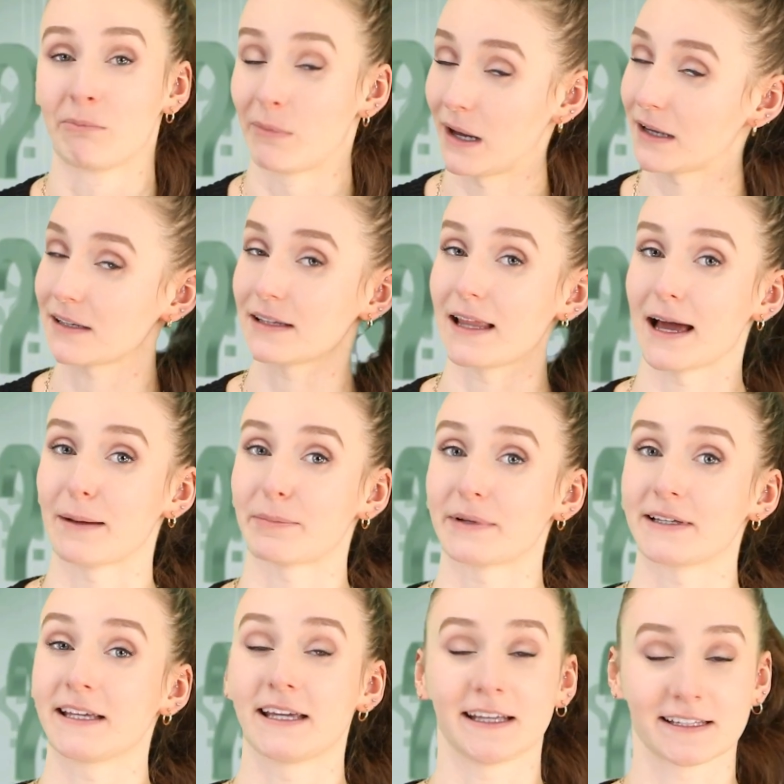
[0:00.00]
Buckle
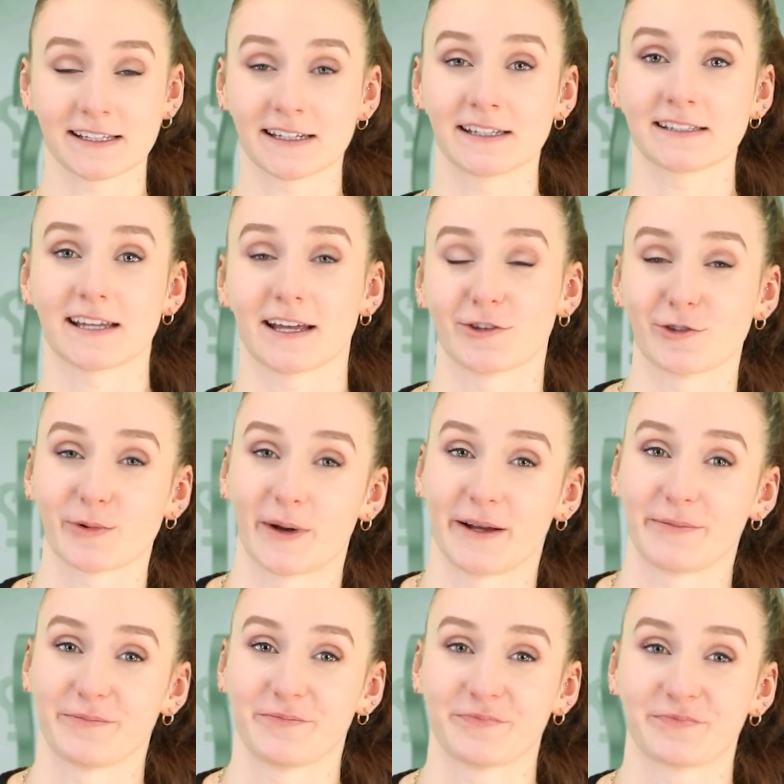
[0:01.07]
up, it's an intense
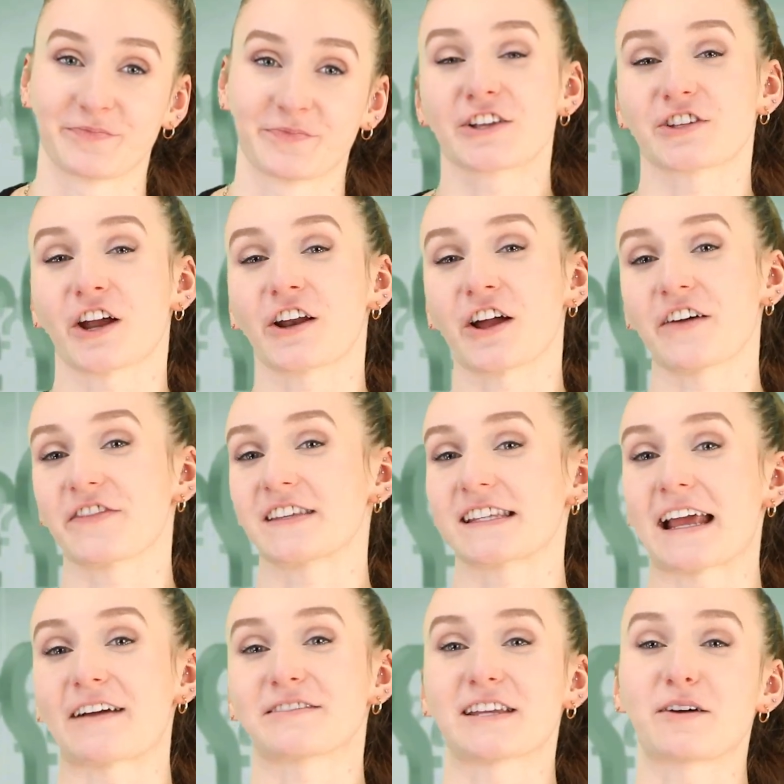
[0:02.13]
one. Starting off this
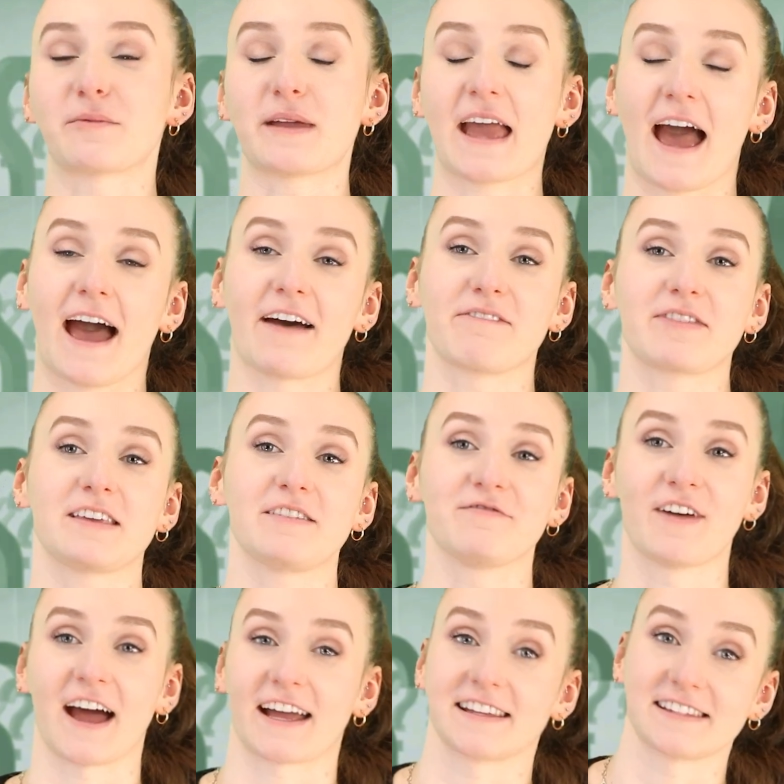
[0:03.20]
countdown, we have the
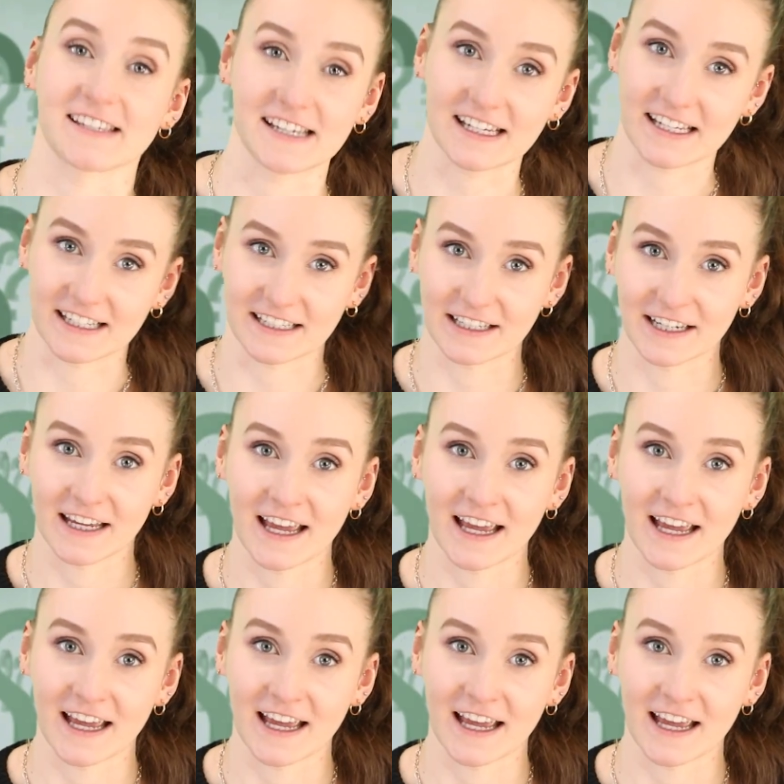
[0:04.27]
vaccine.